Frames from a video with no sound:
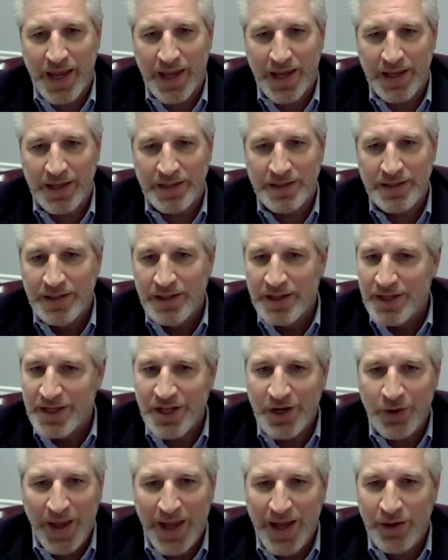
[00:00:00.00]
and
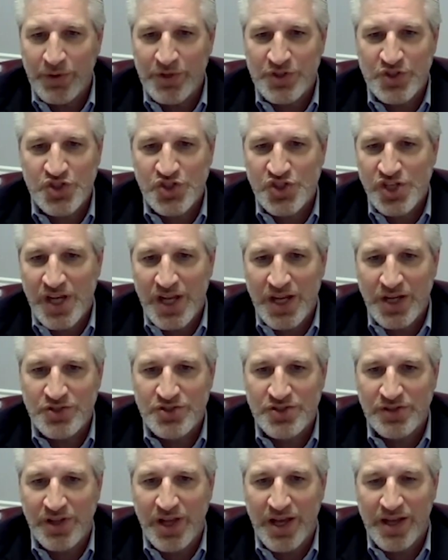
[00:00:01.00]
how it's
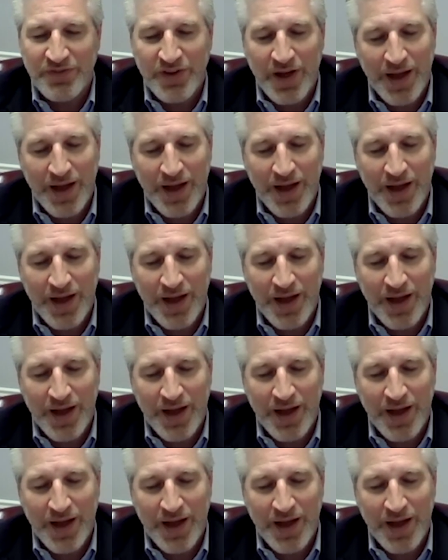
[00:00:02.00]
changed life.